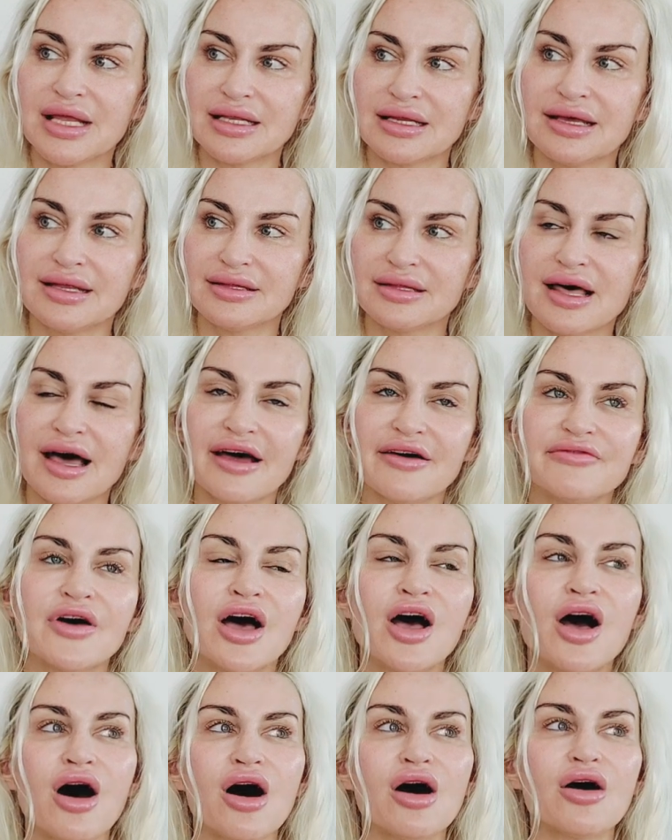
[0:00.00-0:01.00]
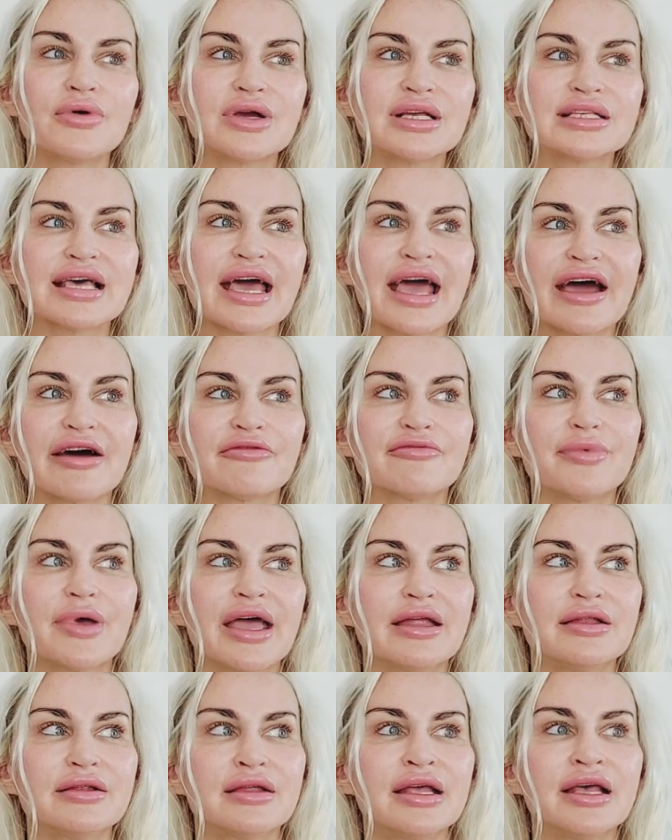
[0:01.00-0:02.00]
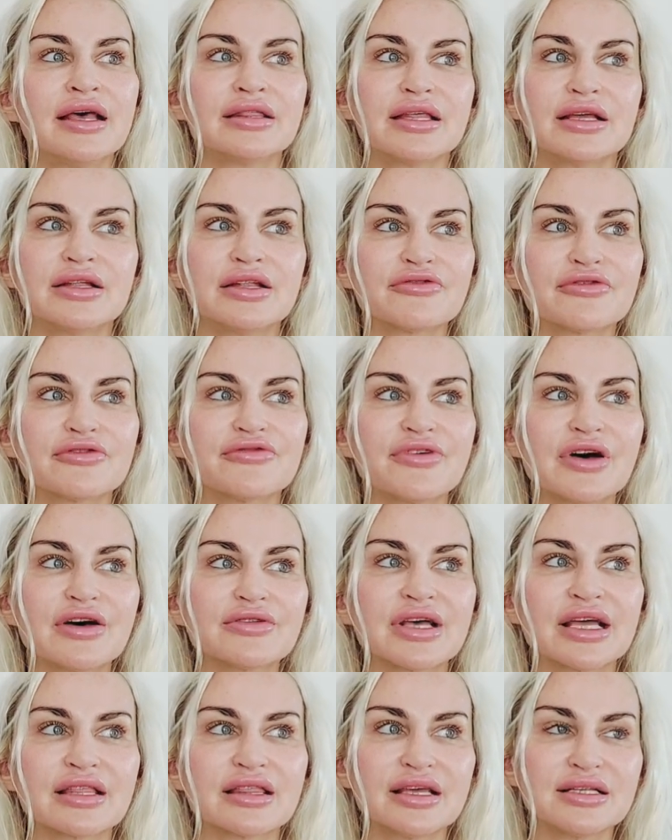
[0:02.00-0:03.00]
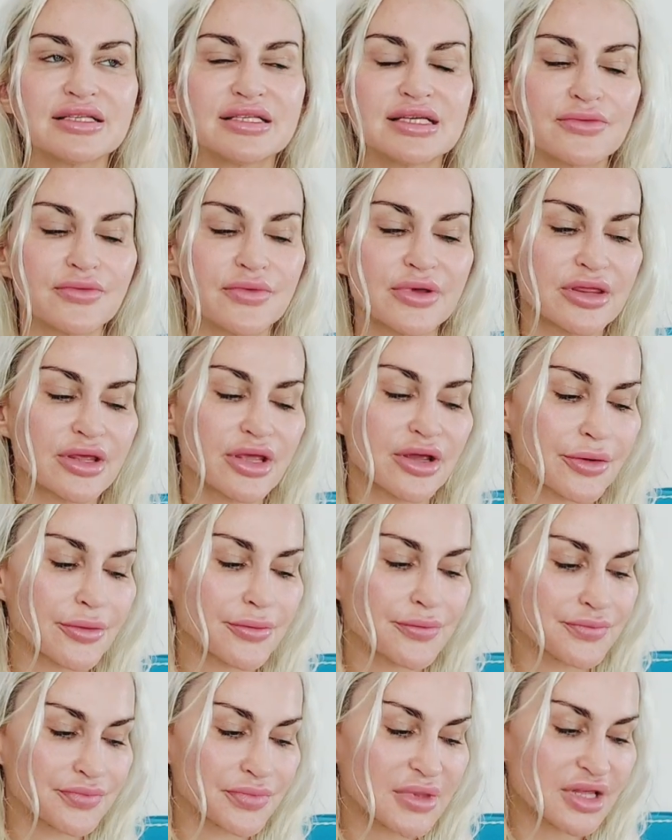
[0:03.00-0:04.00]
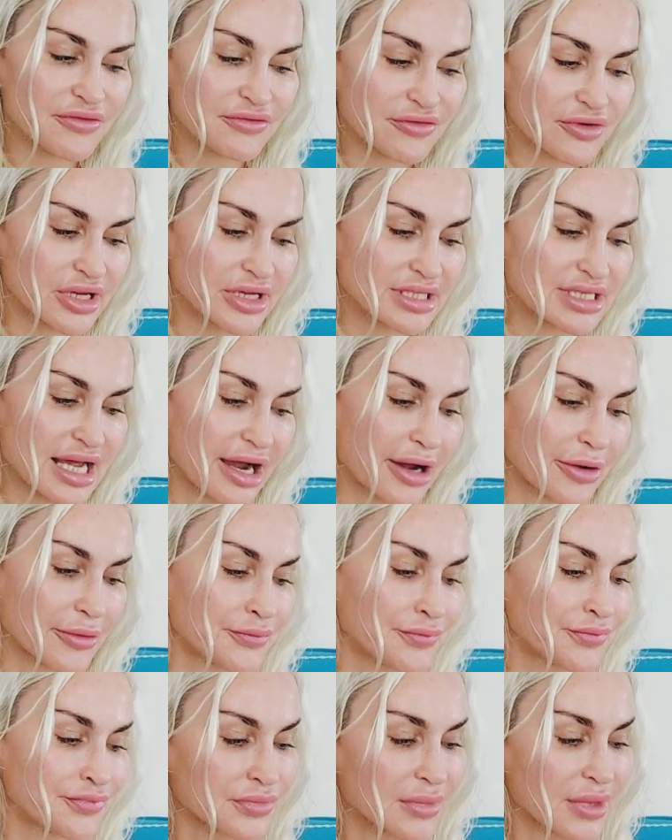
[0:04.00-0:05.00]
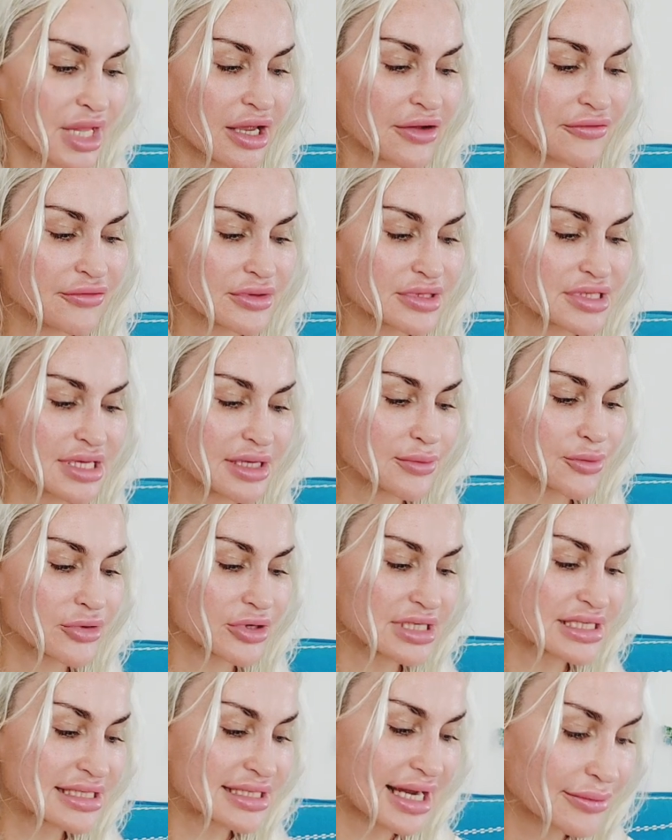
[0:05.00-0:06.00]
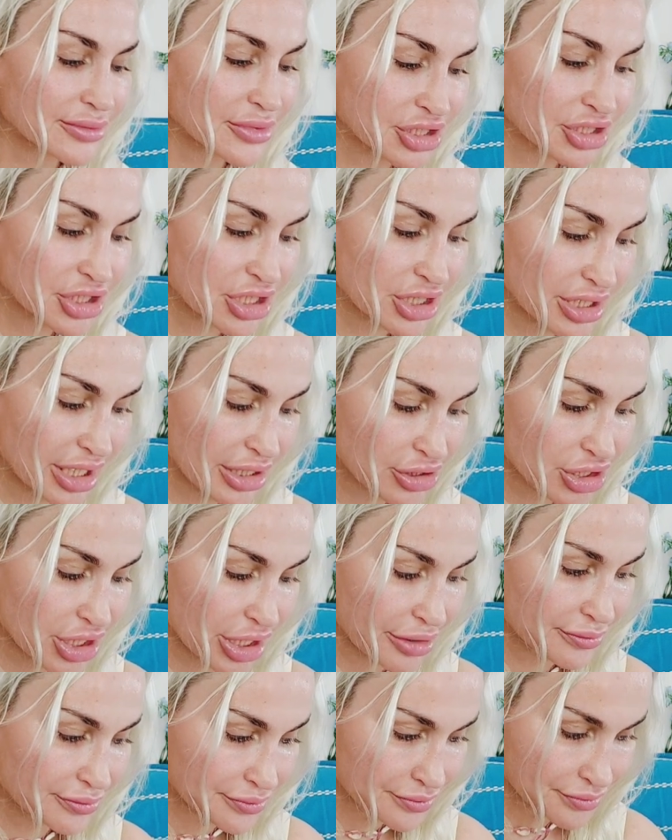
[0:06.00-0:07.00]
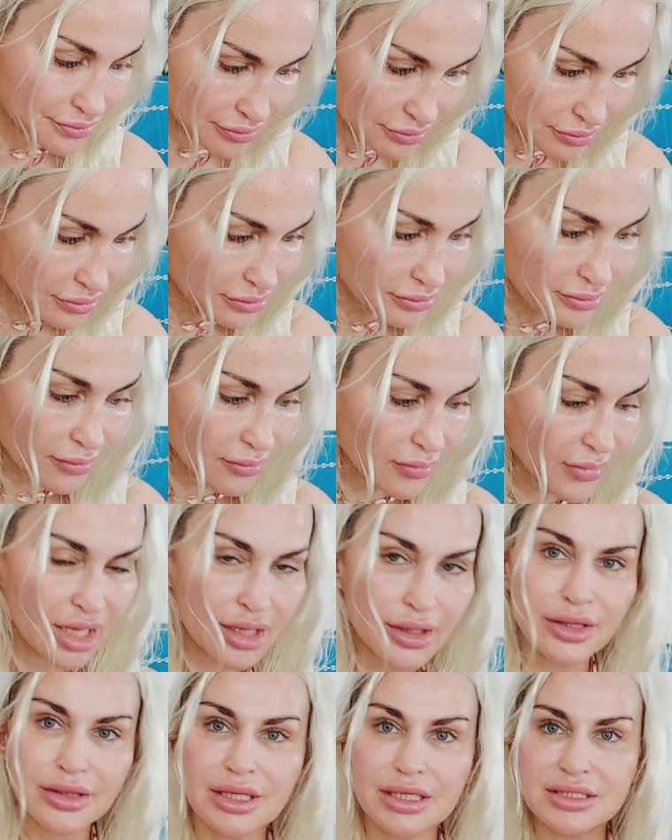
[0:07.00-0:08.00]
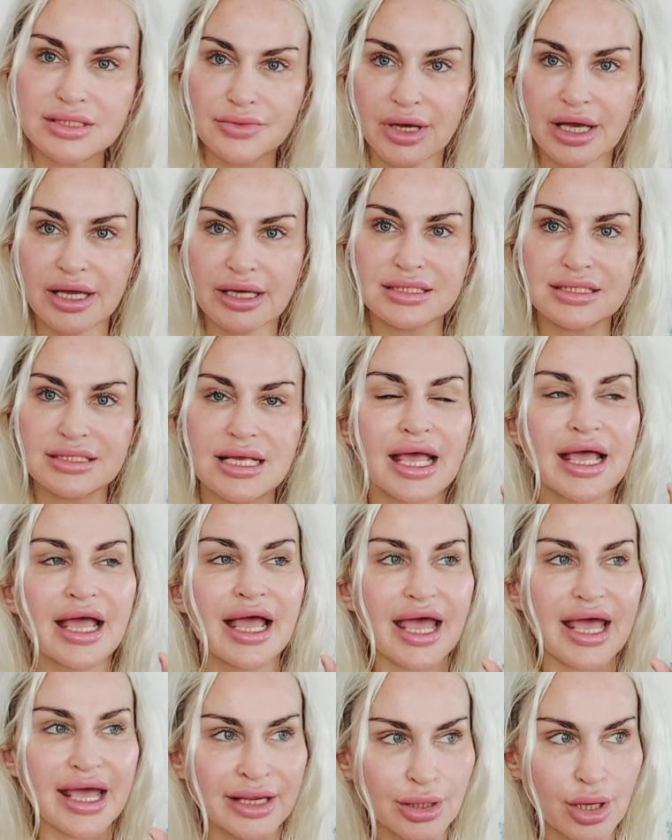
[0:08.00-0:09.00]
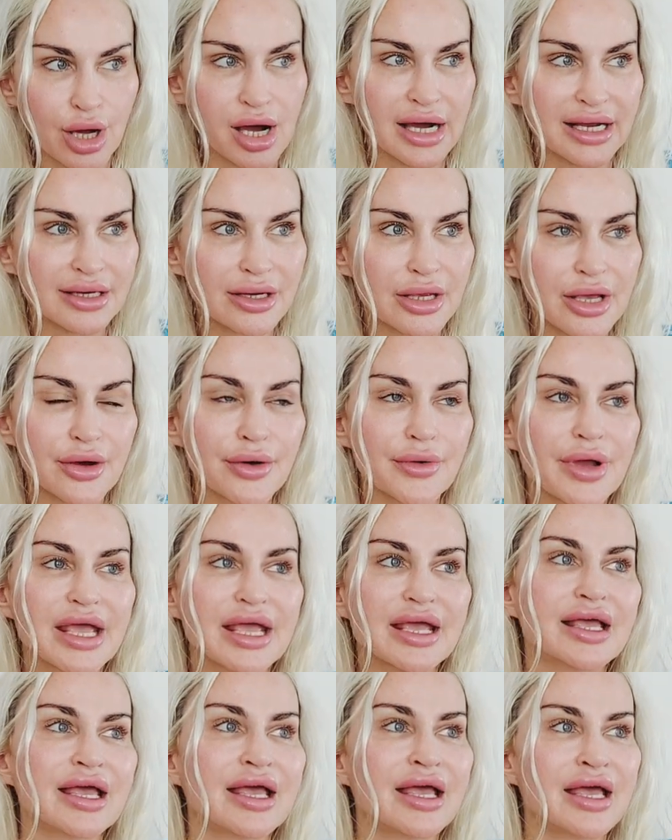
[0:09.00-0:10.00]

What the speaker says: in love, always have been. They never felt like they did with you. They freaked out. If it was a more established connection, this was an ongoing